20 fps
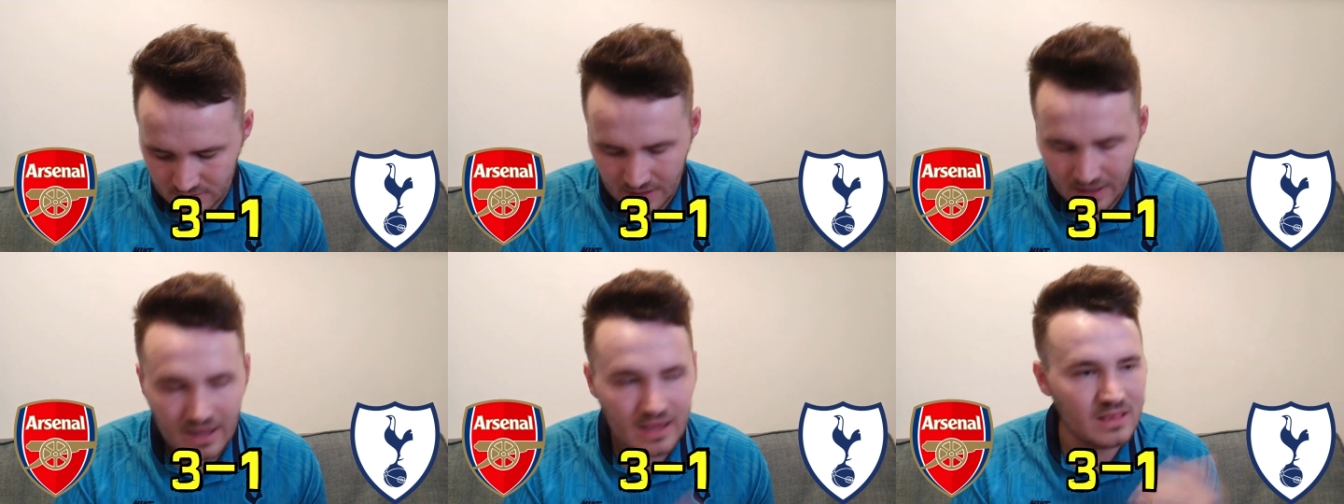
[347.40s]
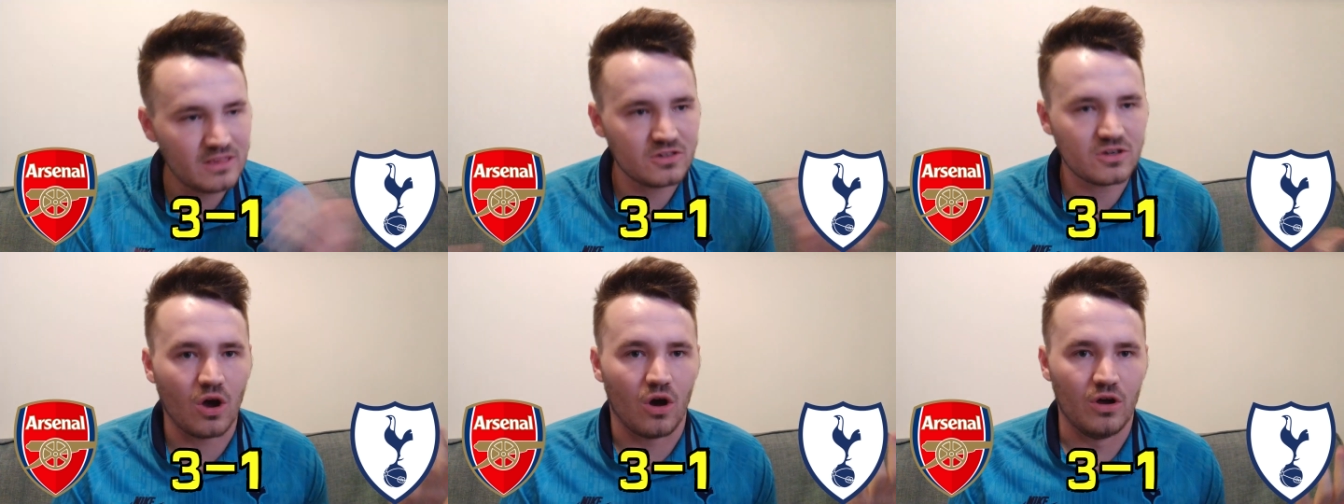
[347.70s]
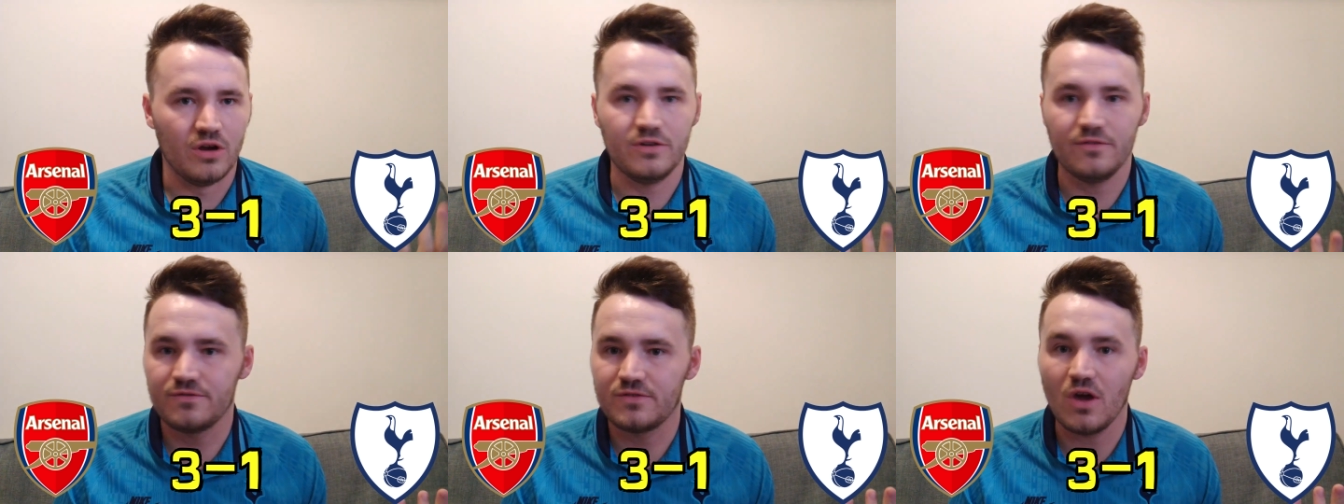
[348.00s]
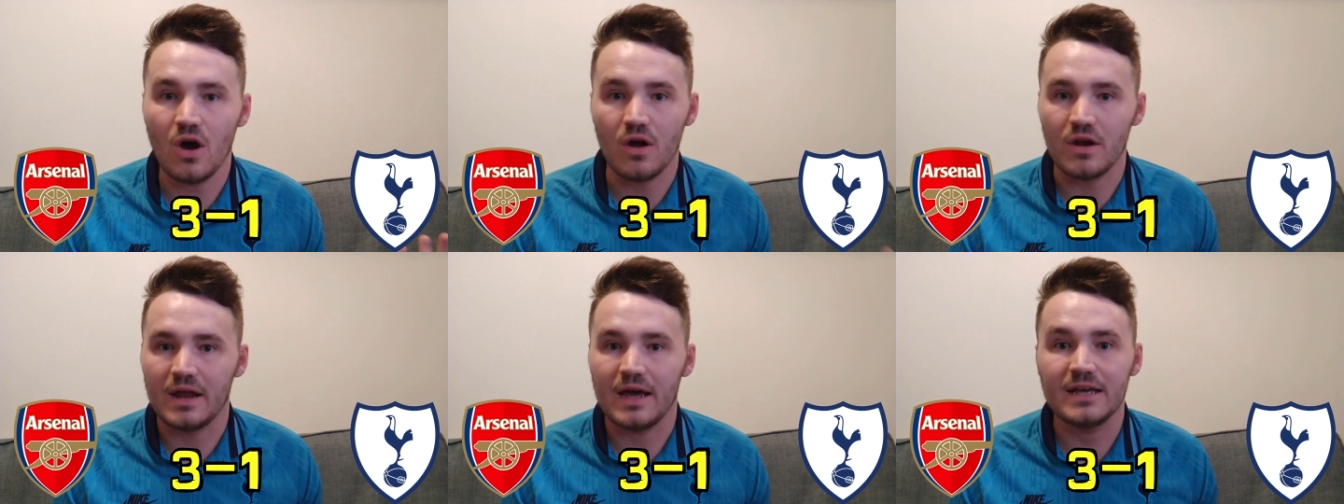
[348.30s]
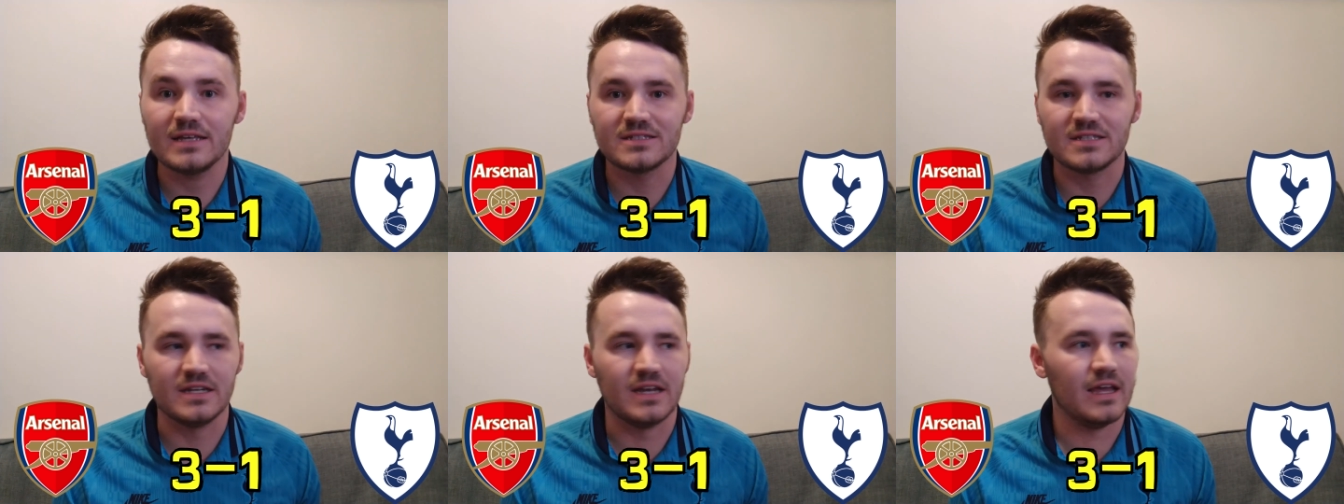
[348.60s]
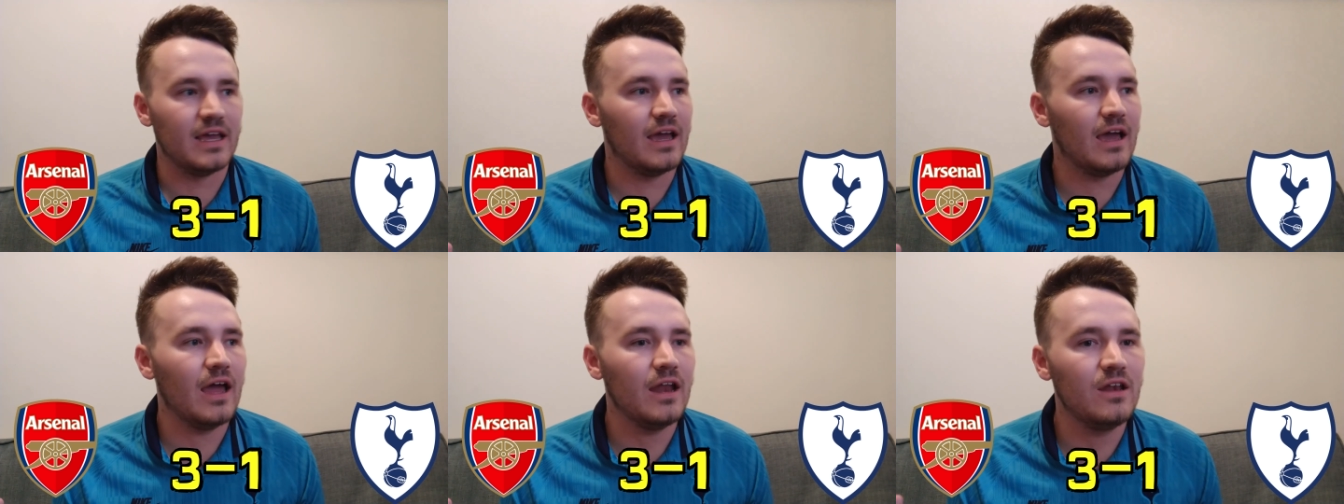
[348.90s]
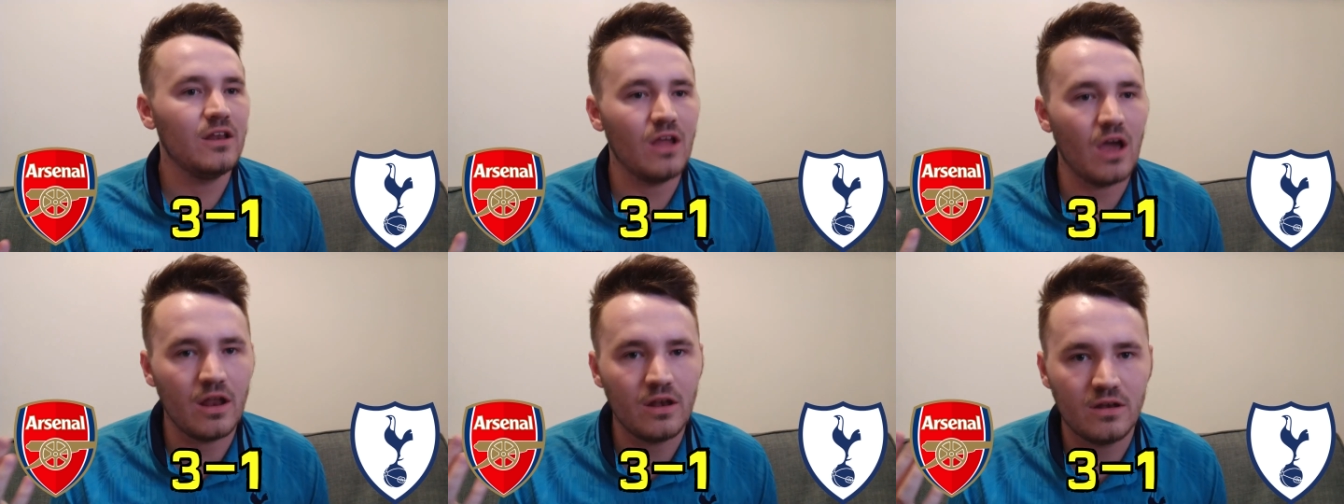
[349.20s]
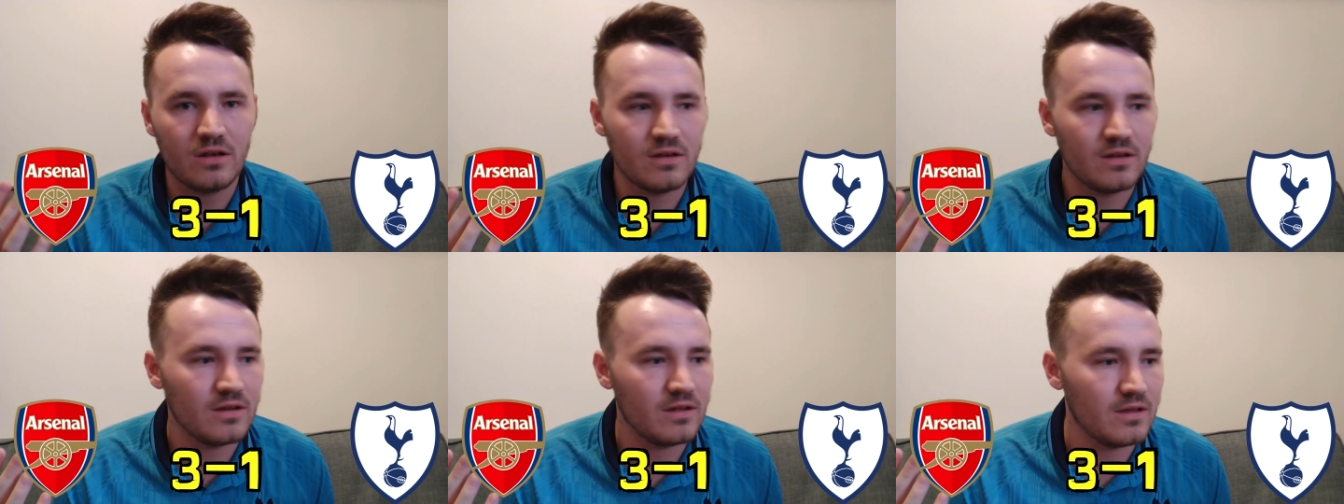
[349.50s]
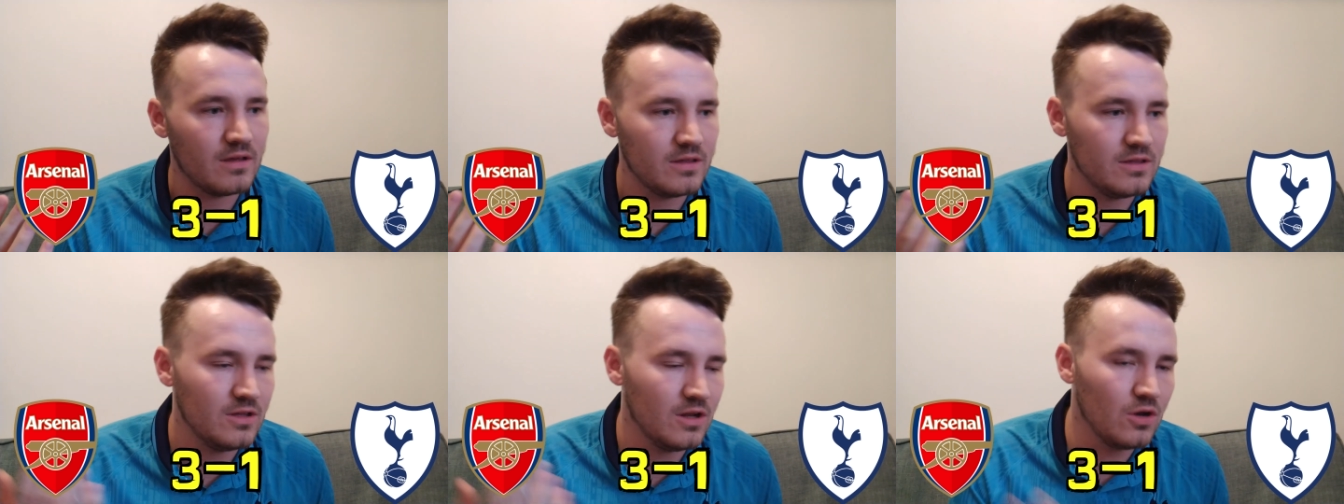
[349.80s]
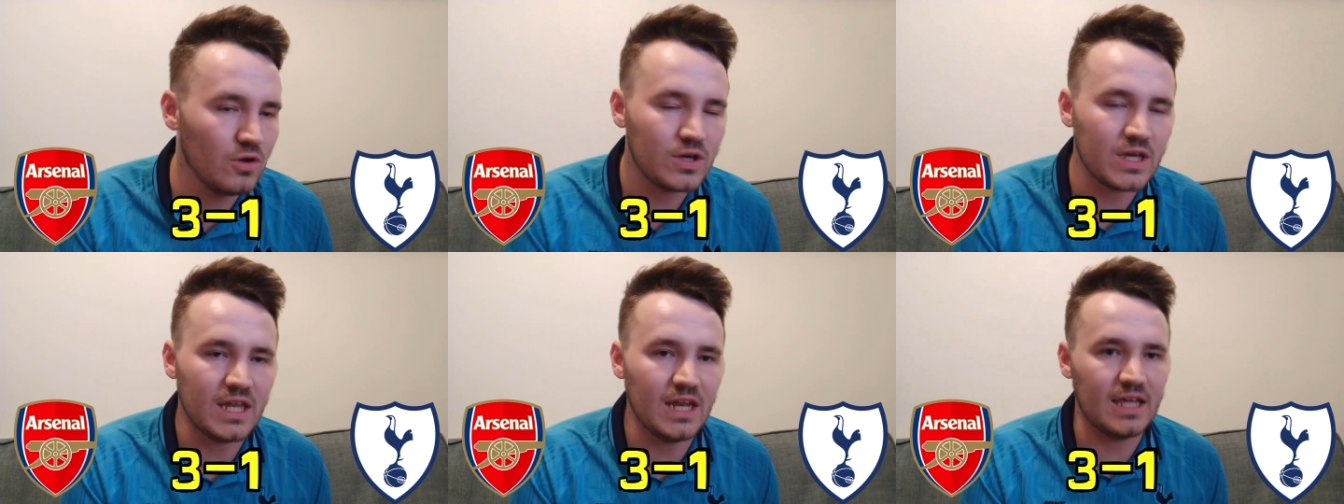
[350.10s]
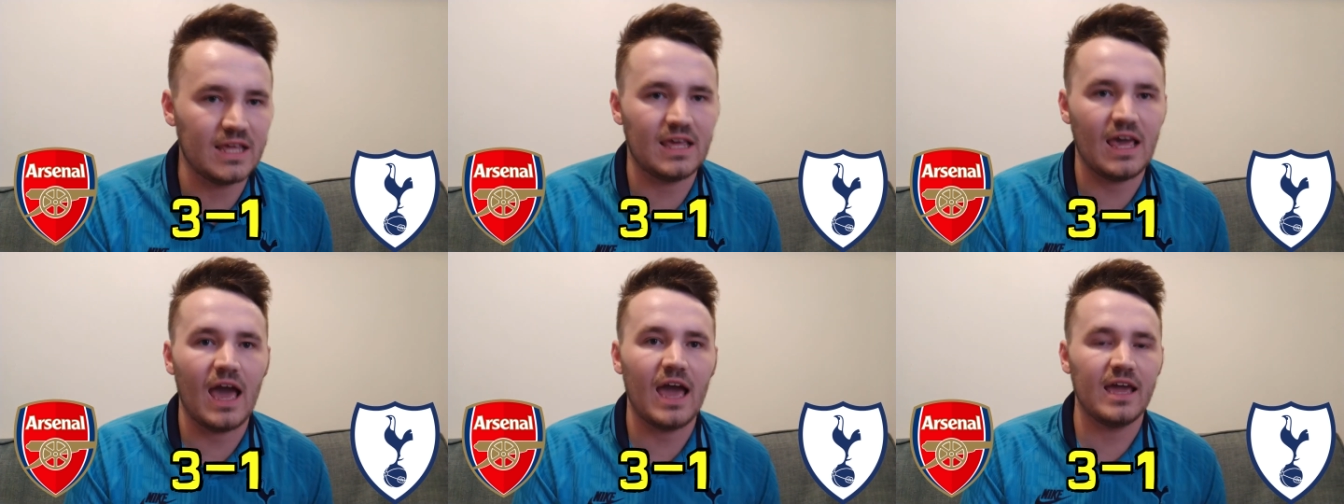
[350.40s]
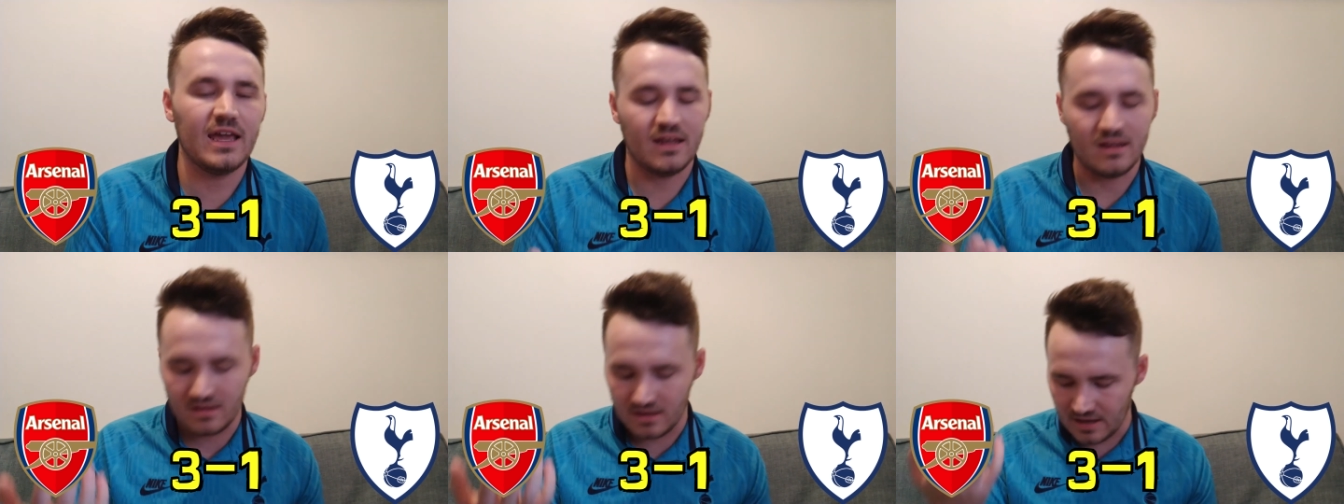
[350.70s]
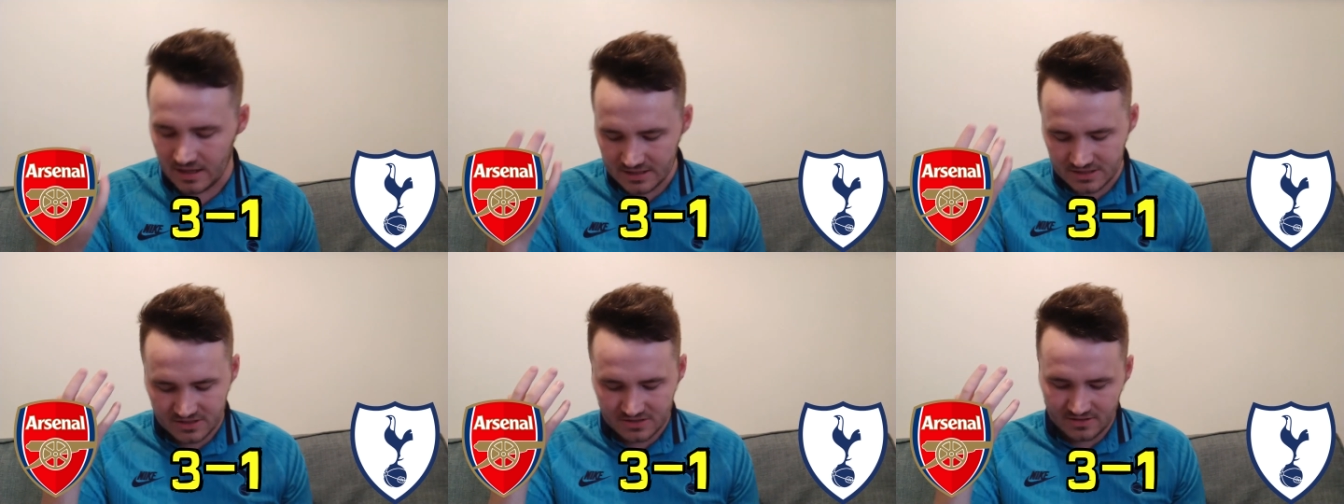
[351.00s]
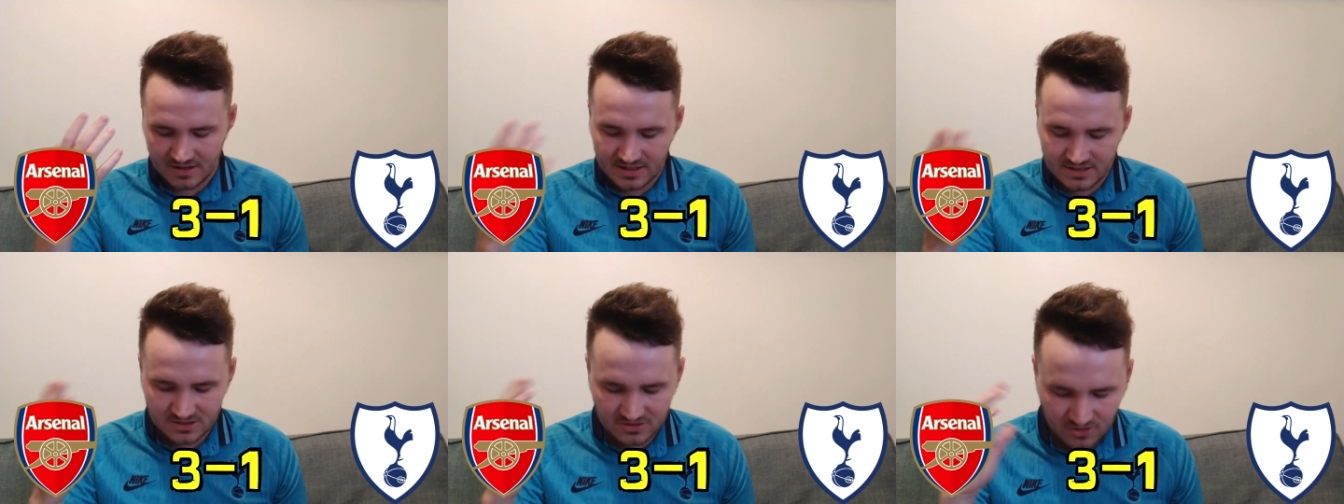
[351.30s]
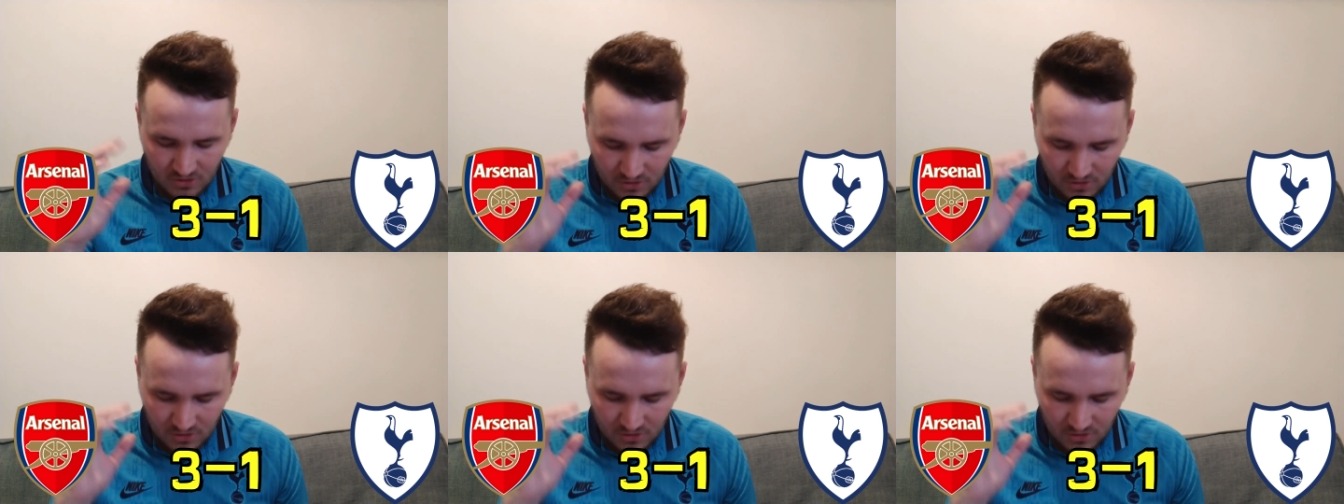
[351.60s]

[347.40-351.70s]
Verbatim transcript: It's kind of gone, hasn't it? And and you're looking at Kane. Let's let's